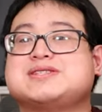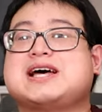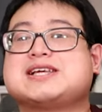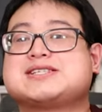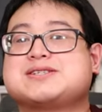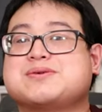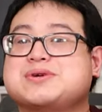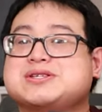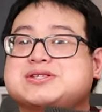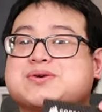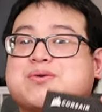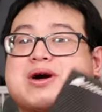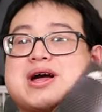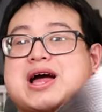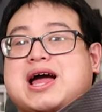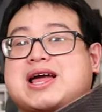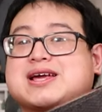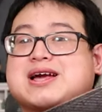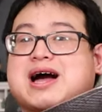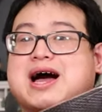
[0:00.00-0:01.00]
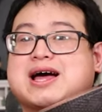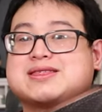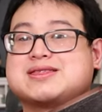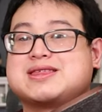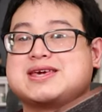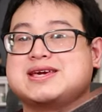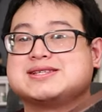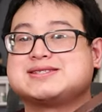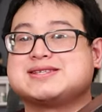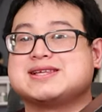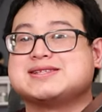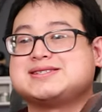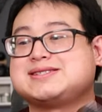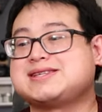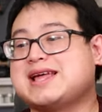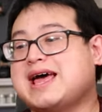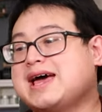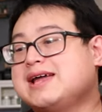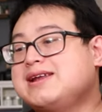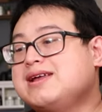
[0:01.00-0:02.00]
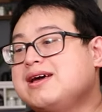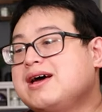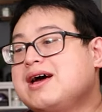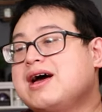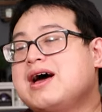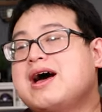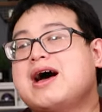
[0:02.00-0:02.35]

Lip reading: That's the reason why I got these instead.